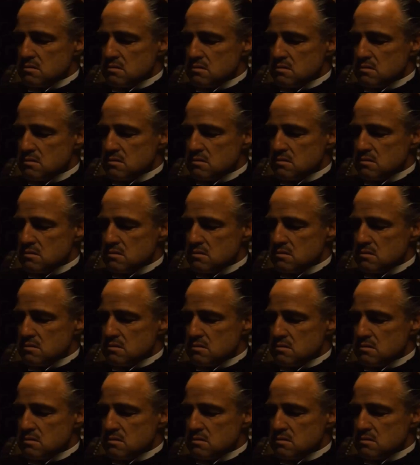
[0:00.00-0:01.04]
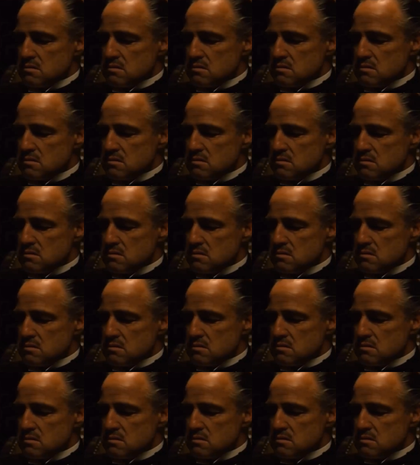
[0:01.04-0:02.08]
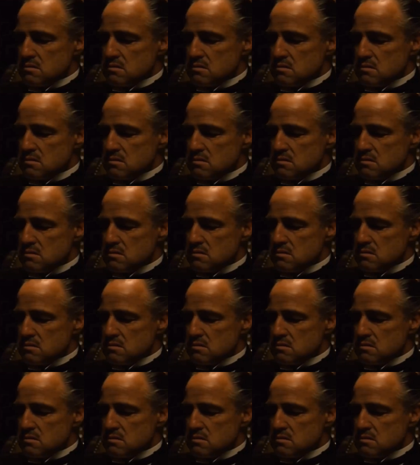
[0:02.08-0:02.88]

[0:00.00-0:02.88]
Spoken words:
(silence)